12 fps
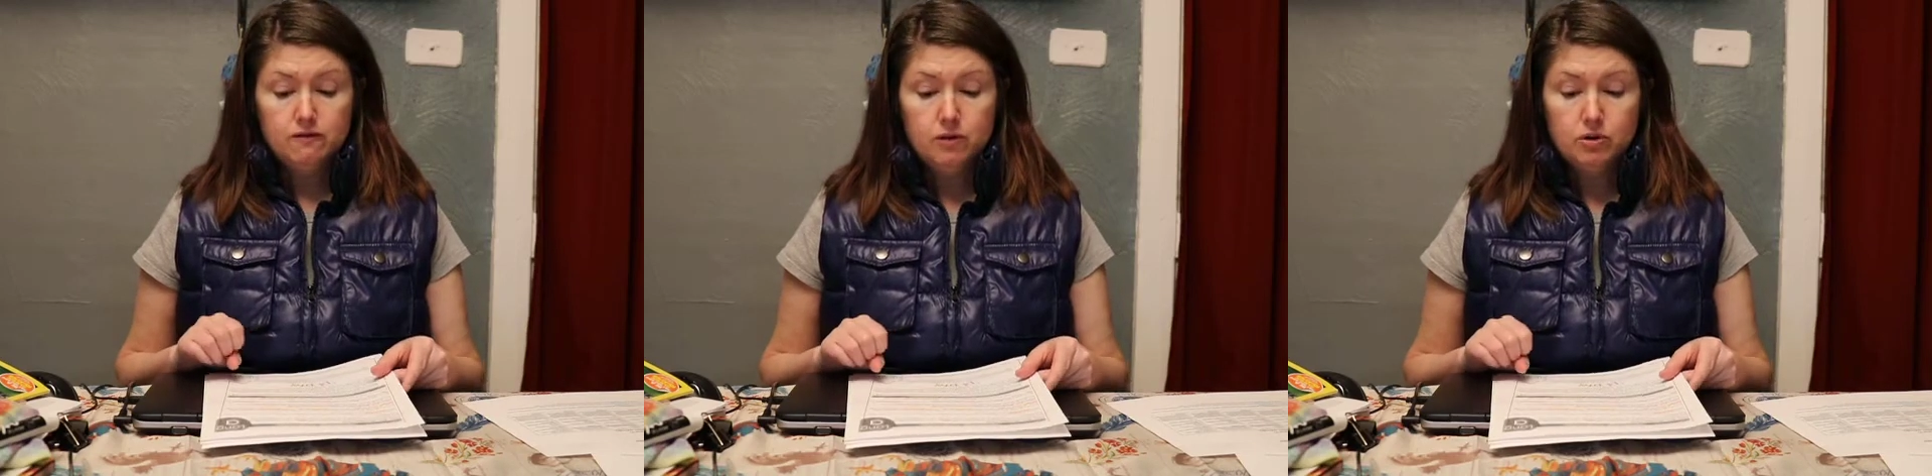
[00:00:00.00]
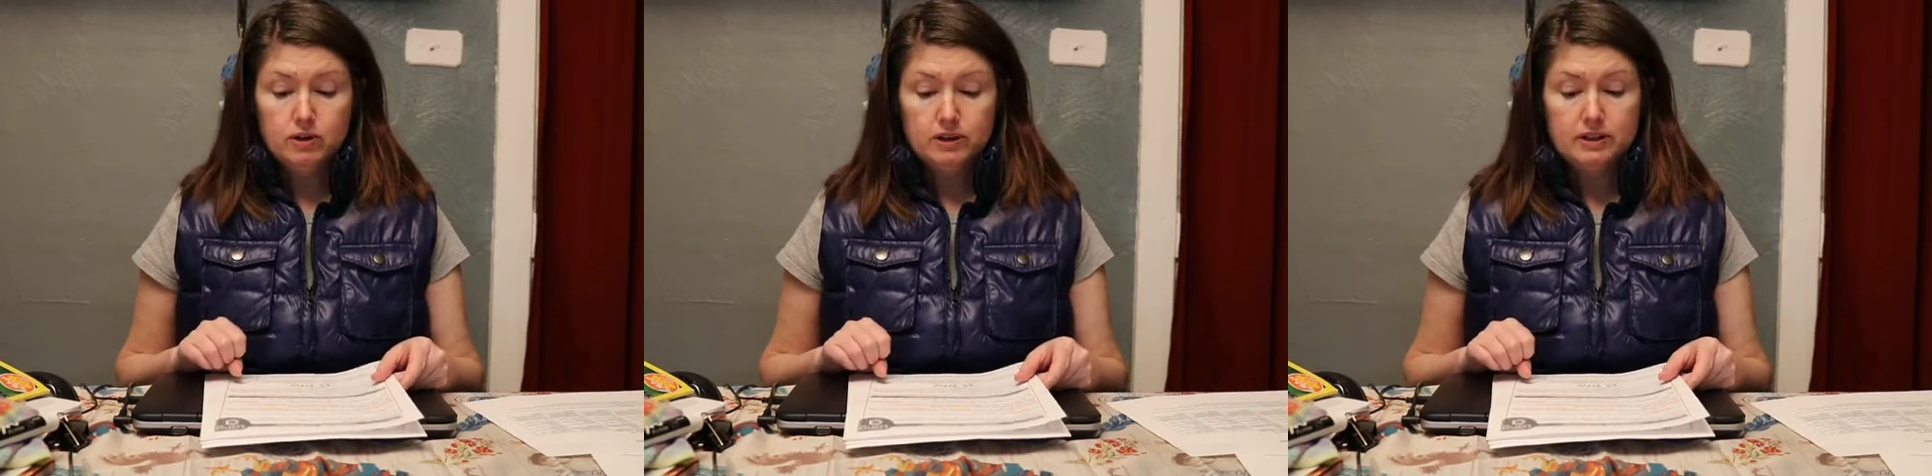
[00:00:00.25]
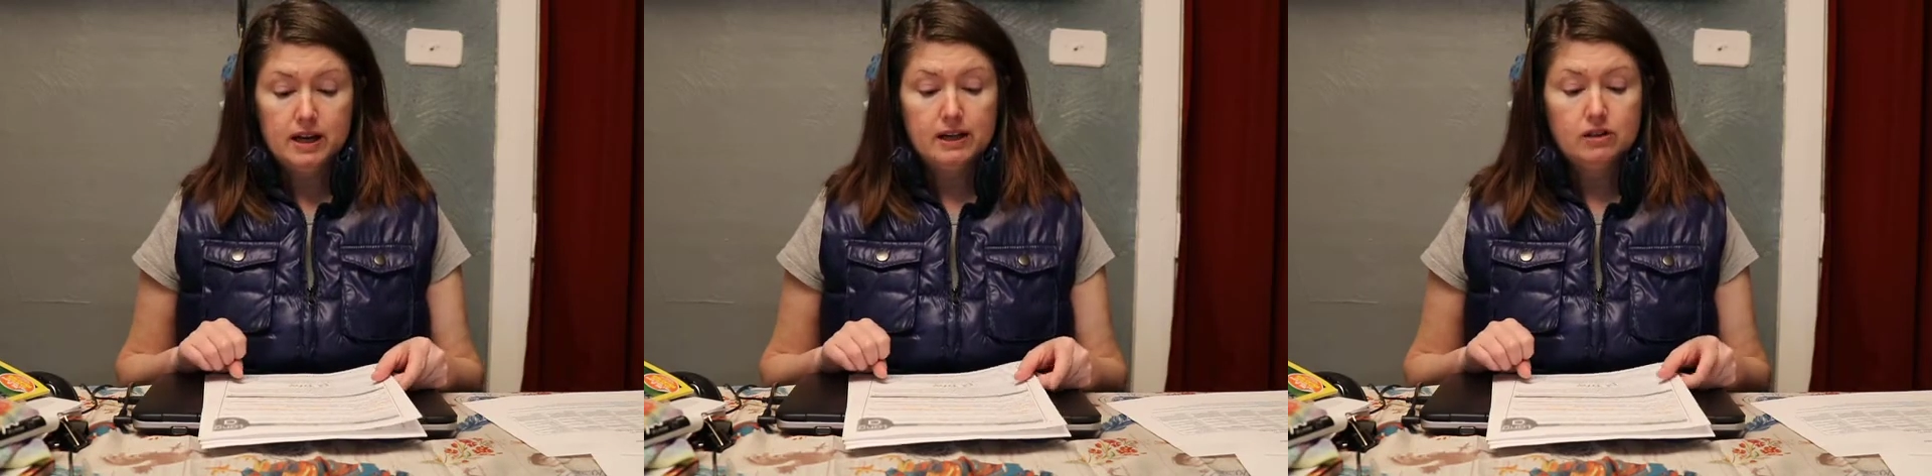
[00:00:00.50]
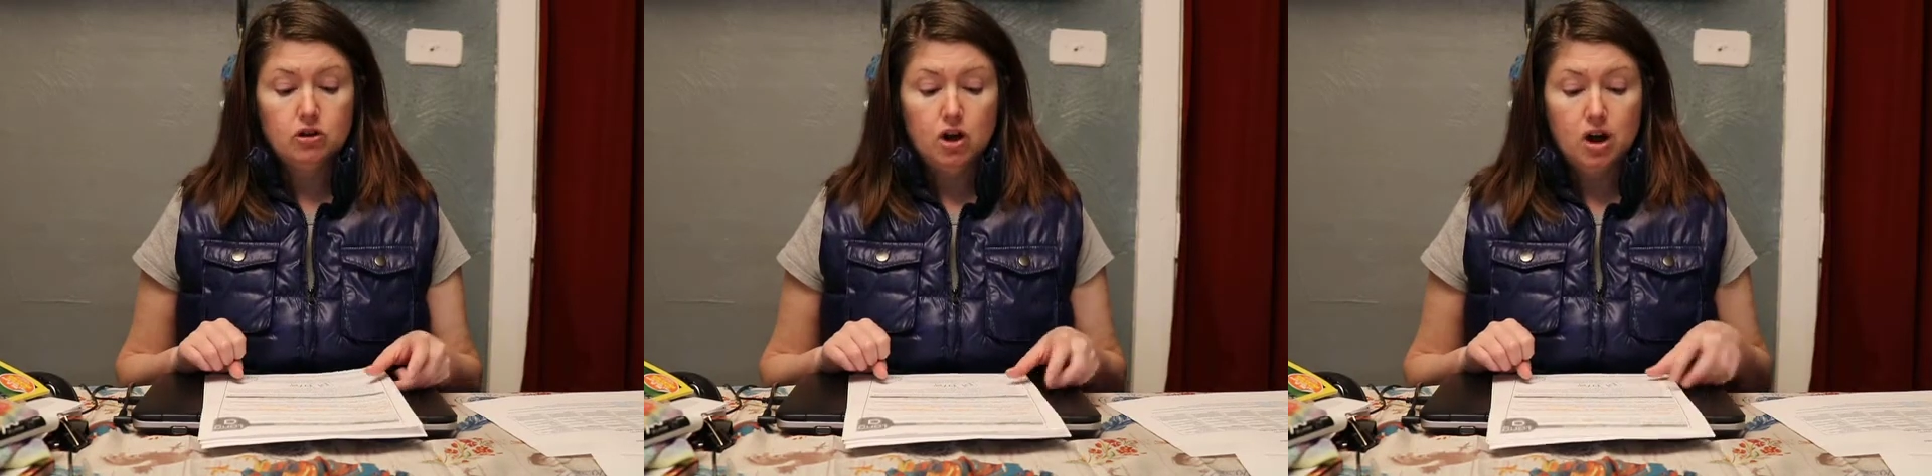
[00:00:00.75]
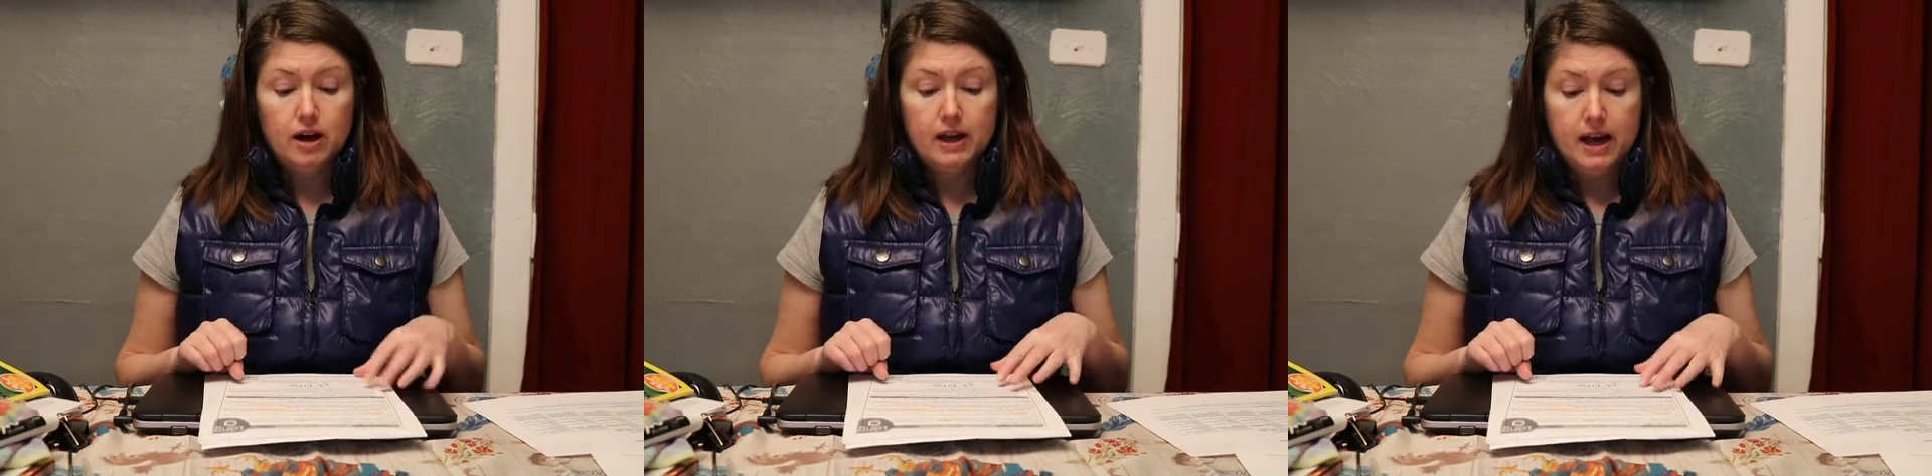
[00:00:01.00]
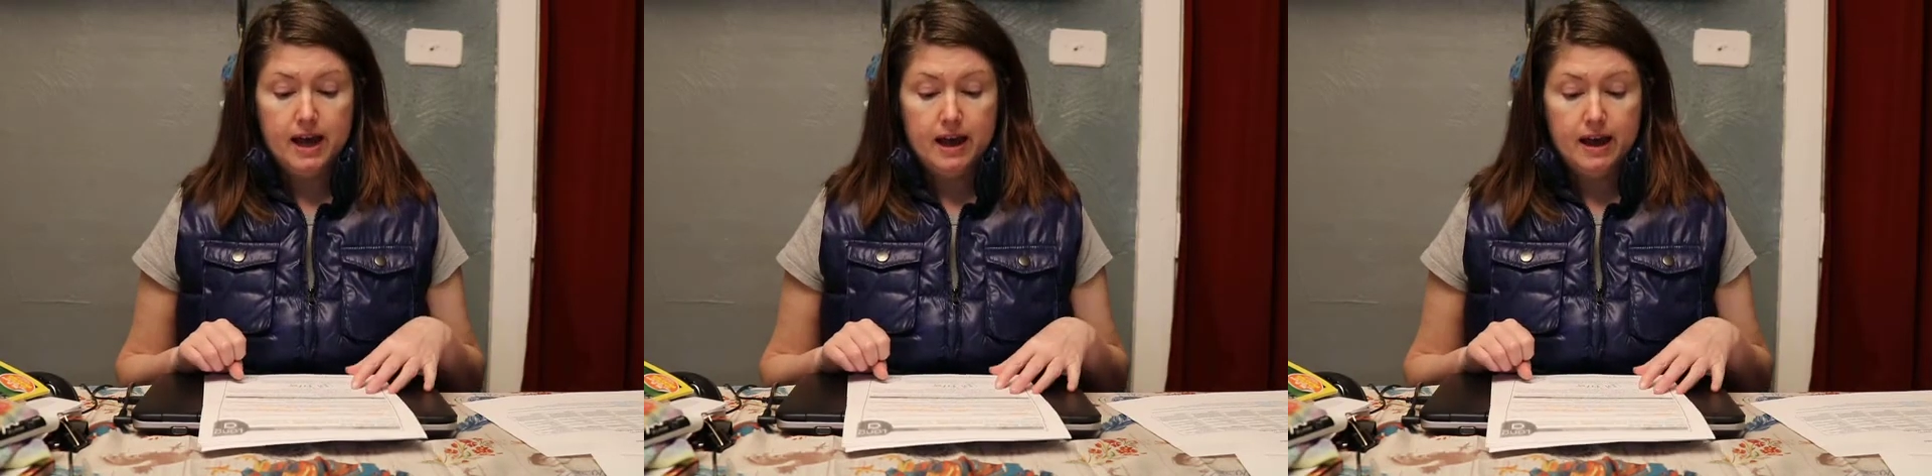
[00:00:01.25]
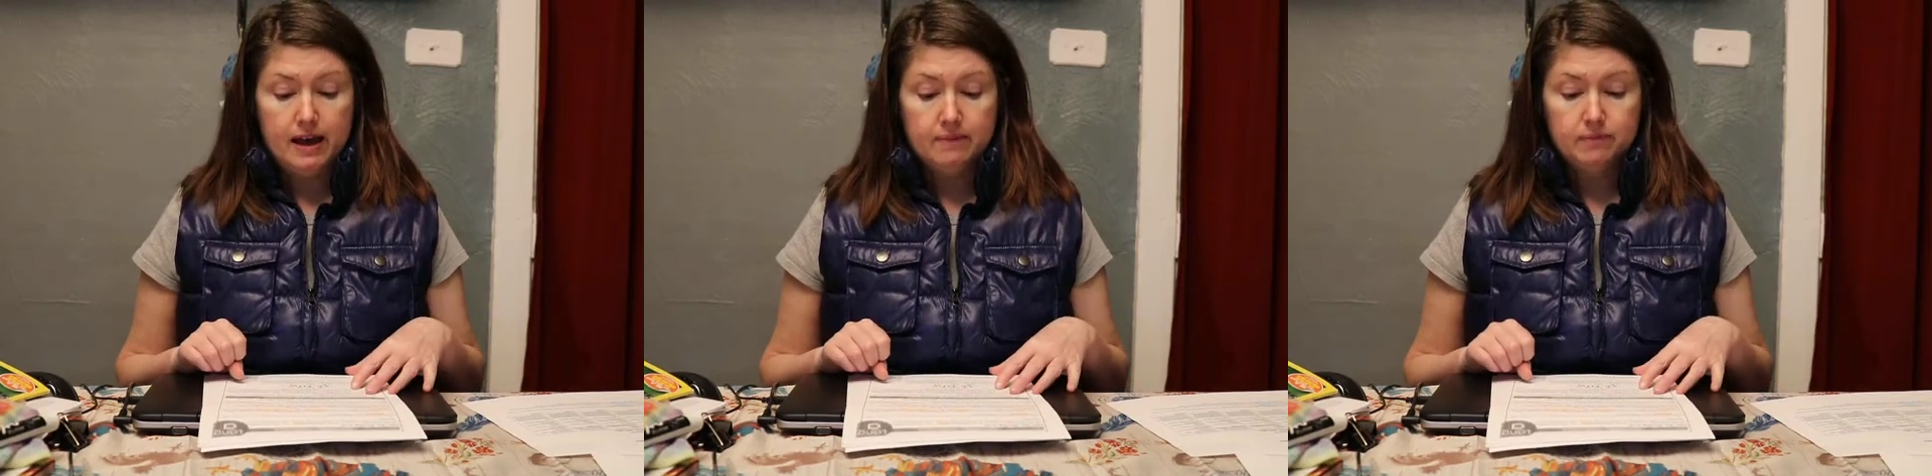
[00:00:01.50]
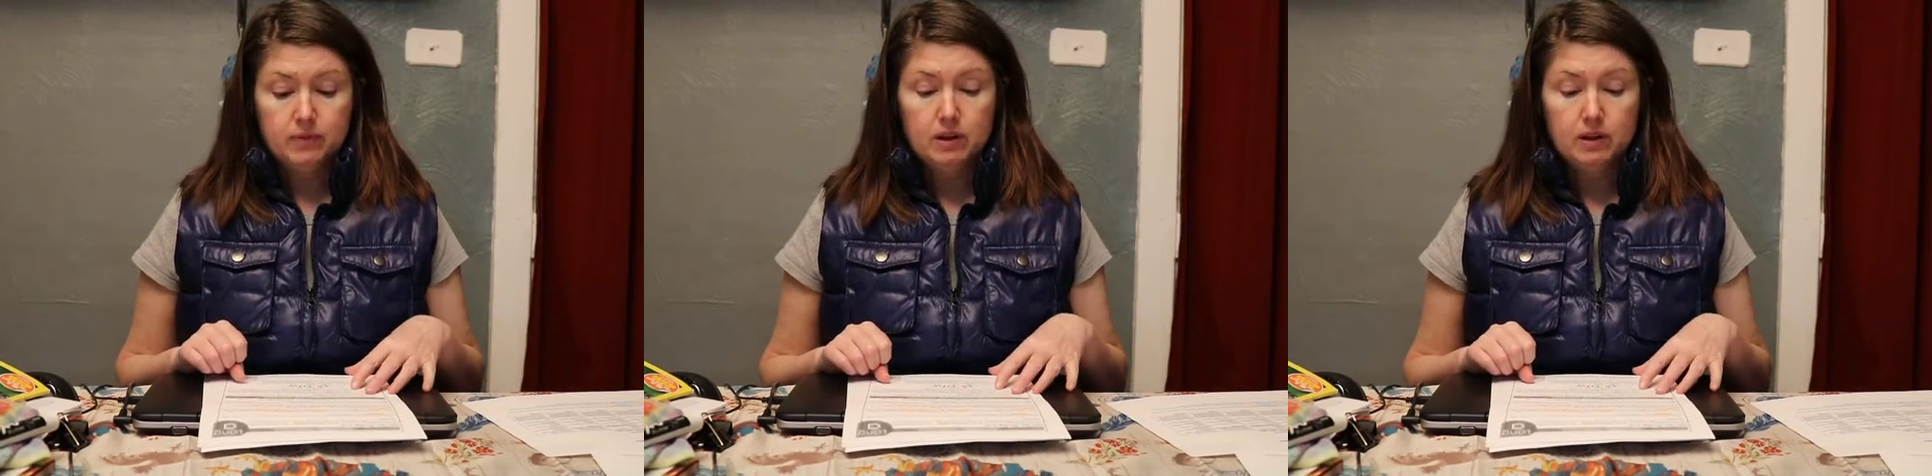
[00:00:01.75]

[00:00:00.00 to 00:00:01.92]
focus on long A.